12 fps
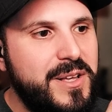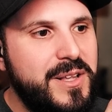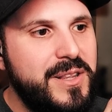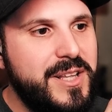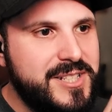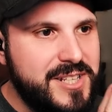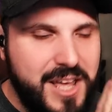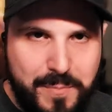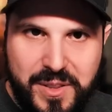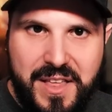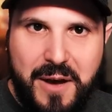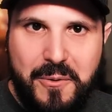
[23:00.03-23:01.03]
let's
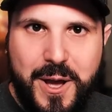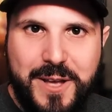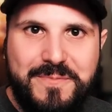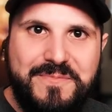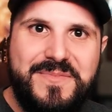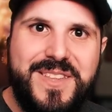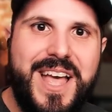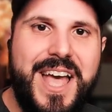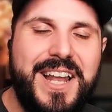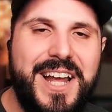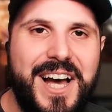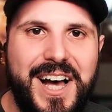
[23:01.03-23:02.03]
keep it that way.
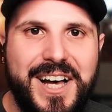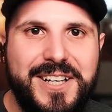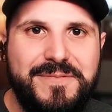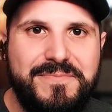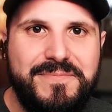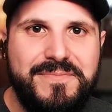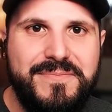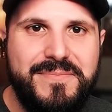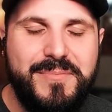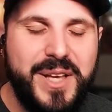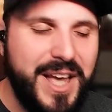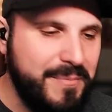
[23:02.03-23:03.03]

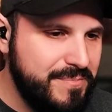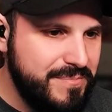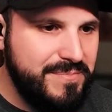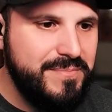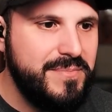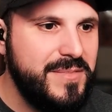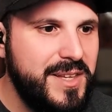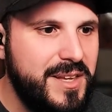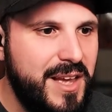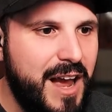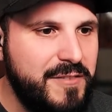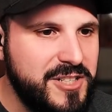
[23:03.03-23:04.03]
But yeah,
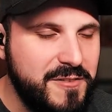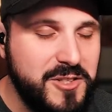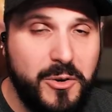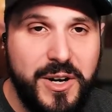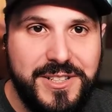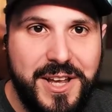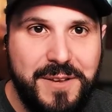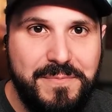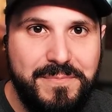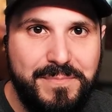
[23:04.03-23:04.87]
have yourselves a great day.